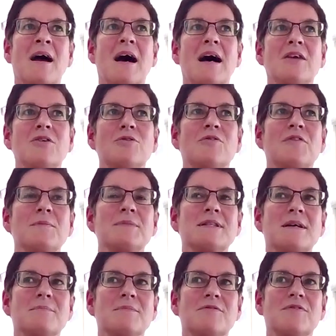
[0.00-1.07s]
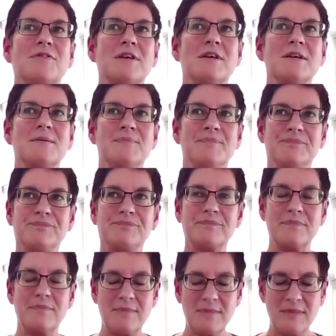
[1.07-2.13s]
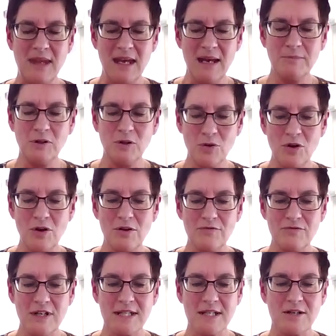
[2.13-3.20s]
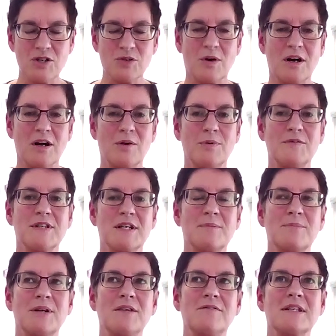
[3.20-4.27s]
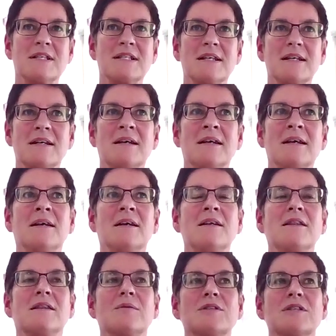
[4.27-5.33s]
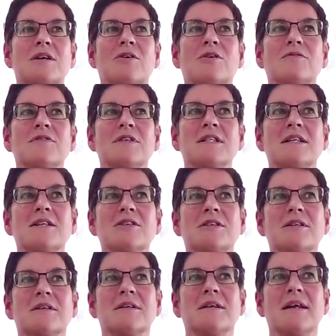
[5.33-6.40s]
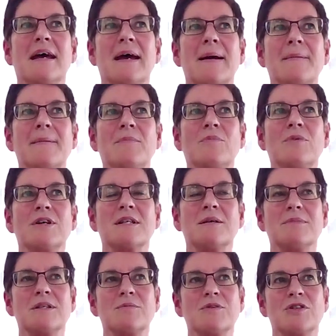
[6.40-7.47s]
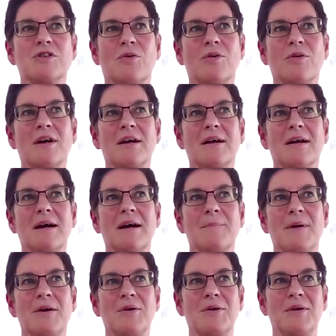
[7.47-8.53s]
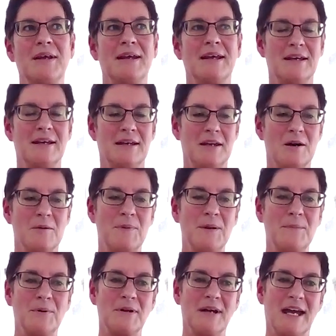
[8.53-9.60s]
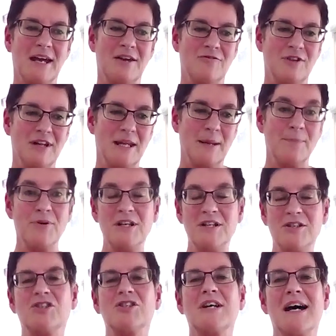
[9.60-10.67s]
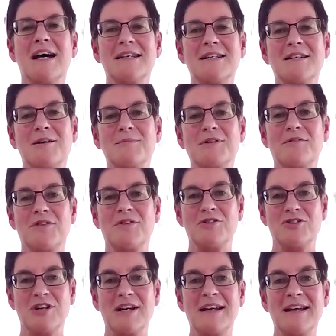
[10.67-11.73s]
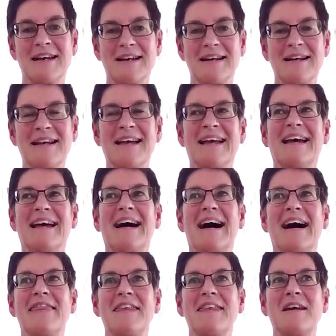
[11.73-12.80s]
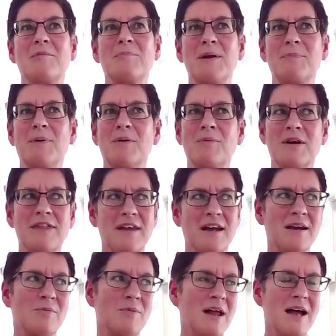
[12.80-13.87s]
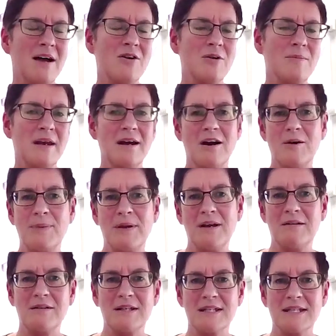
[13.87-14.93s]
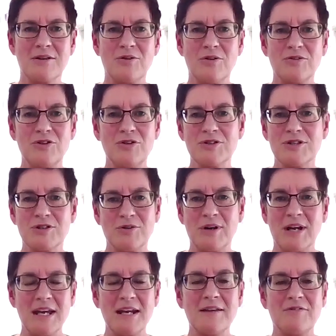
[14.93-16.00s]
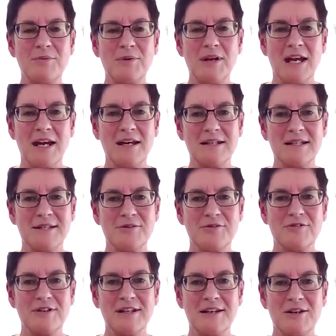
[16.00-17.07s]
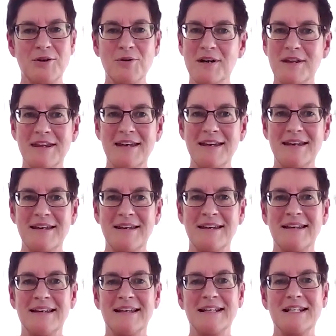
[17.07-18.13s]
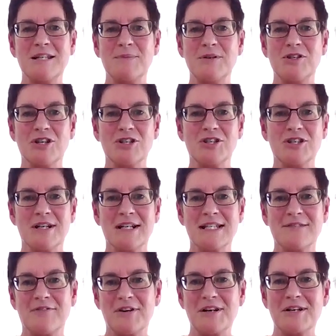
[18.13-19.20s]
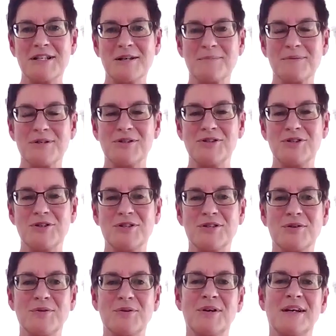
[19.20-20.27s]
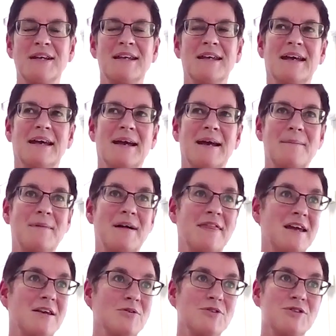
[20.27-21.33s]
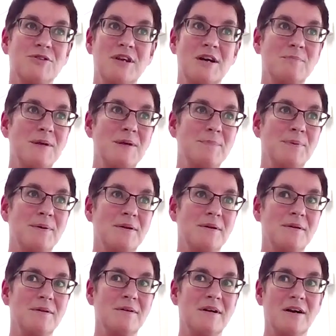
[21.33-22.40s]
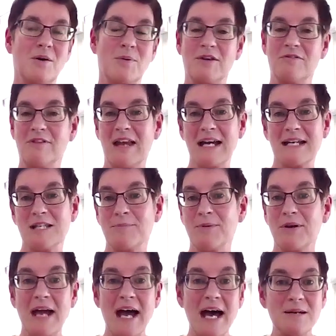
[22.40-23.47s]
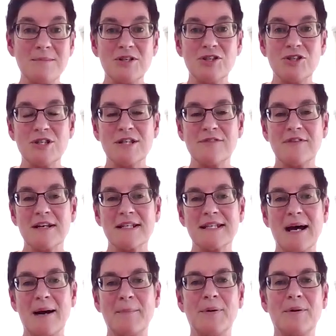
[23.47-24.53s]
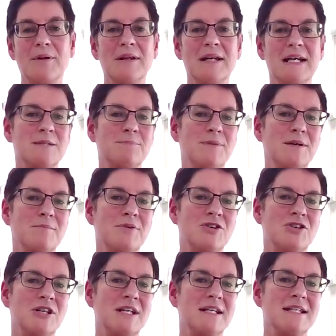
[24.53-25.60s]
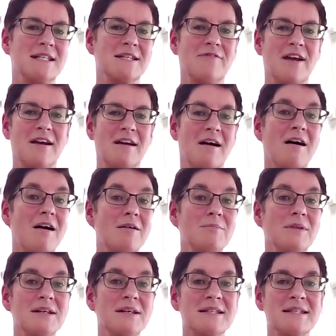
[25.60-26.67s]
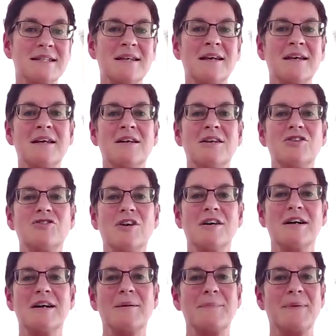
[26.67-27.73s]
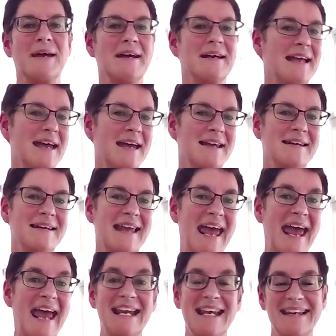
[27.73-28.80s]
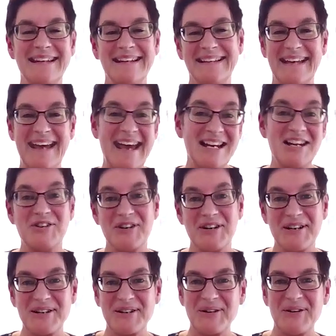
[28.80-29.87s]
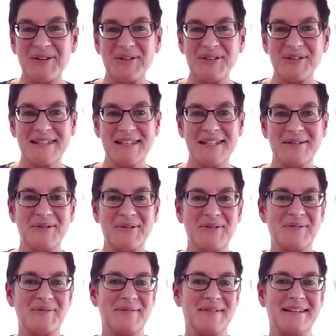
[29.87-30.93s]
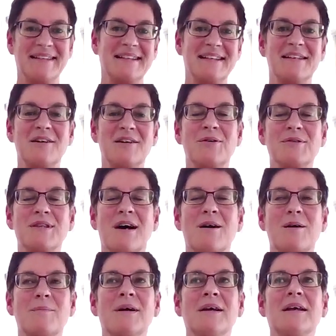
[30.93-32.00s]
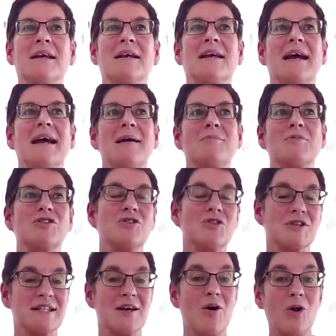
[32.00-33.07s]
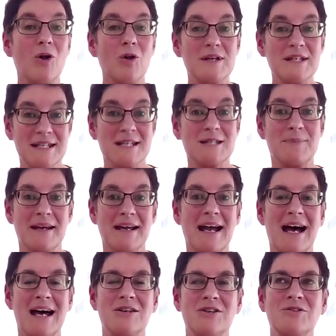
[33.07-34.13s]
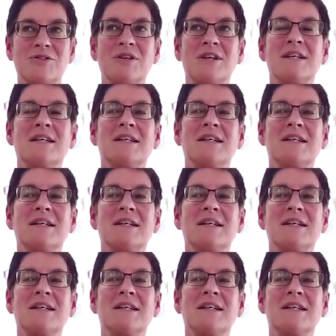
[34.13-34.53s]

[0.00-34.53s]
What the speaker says: I know from some of the local research work we've done previously, there was a conversation where somebody was talking about young people getting really preached at in terms of their drinking. And the young people were thinking, well, hang on a minute, our parents are all using cocaine every weekend. So really, who are they to be judging us for our substance use? So and then also young people are quite relaxed about cannabis use, for example. It's being portrayed as a very harmless drug, but again, any drug can cause, can cause harm, which not to say always does, but it can do.